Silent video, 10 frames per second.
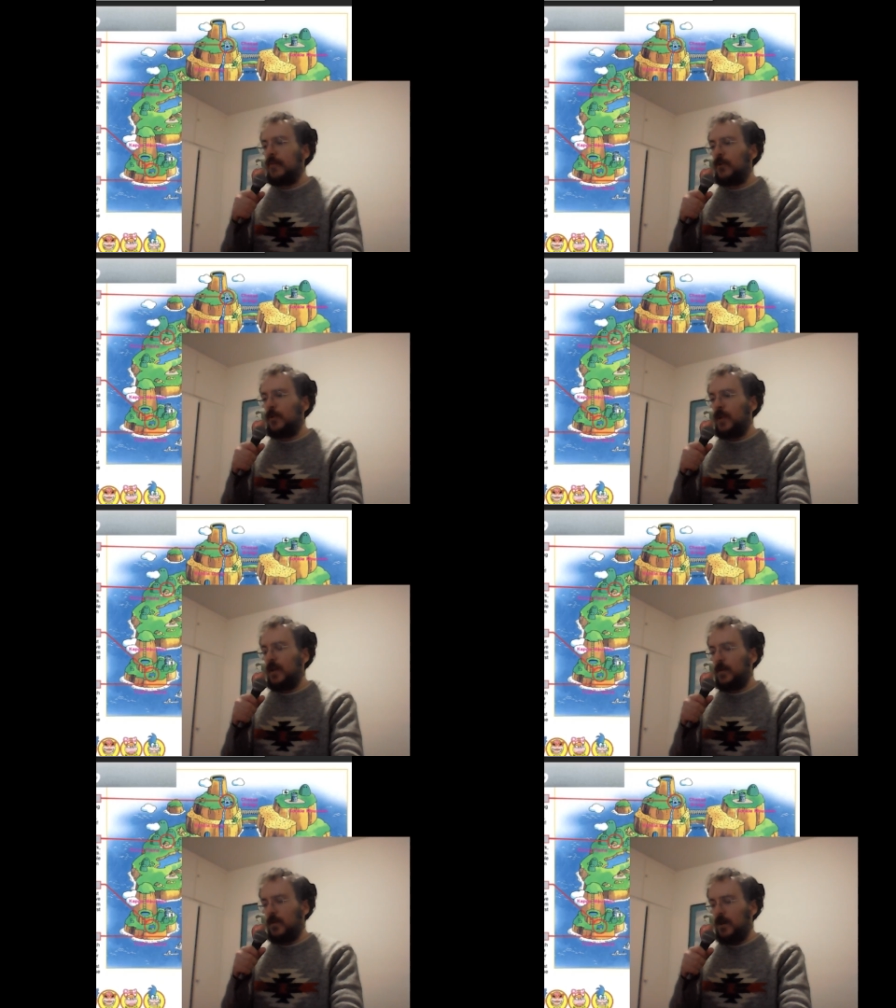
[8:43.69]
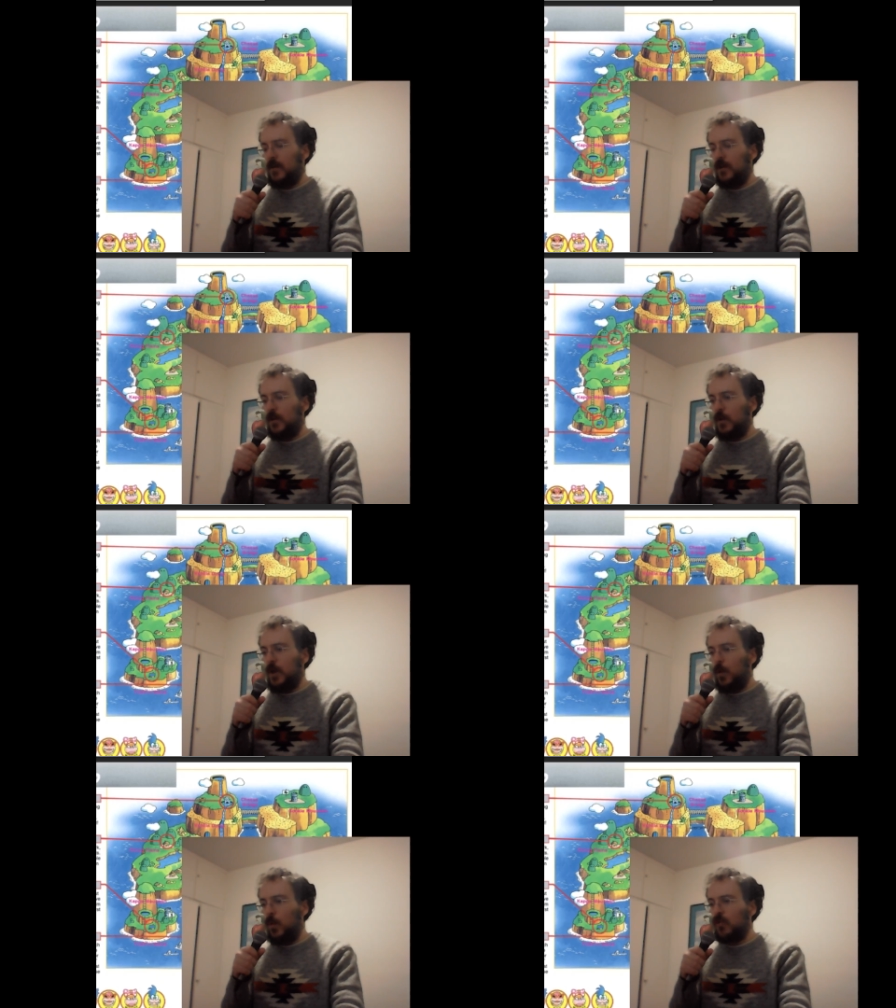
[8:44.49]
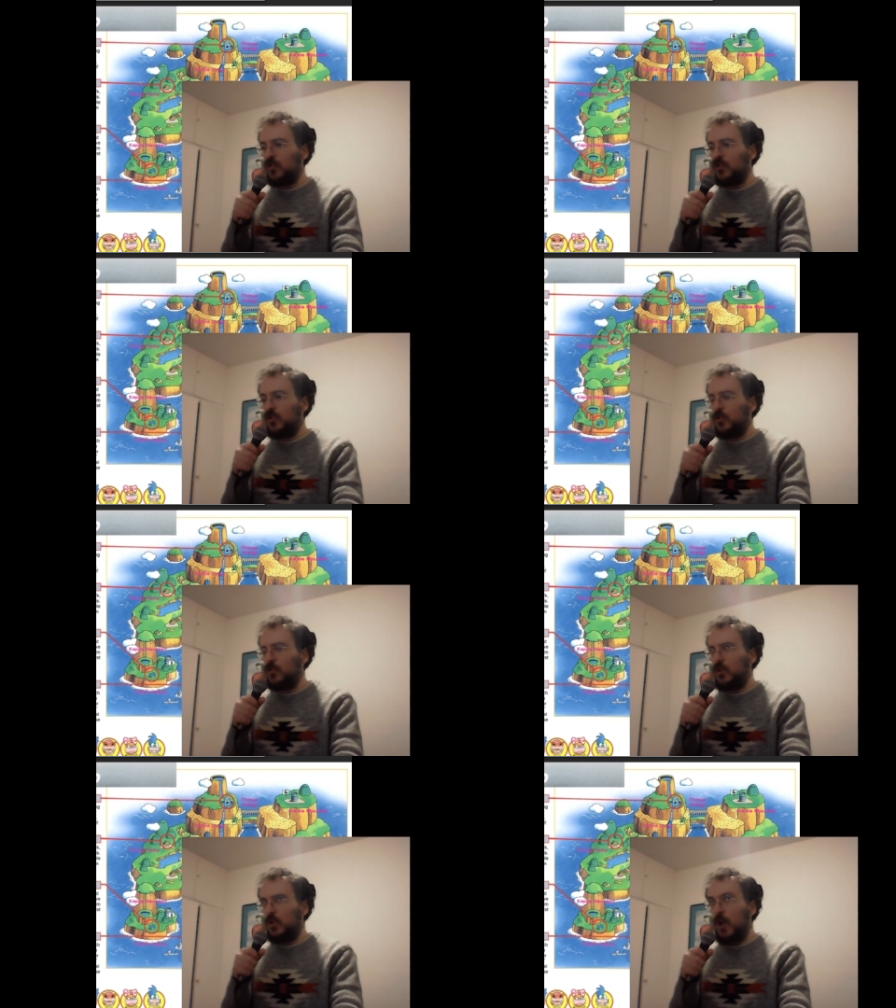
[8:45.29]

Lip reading: a platformer like Mario wants you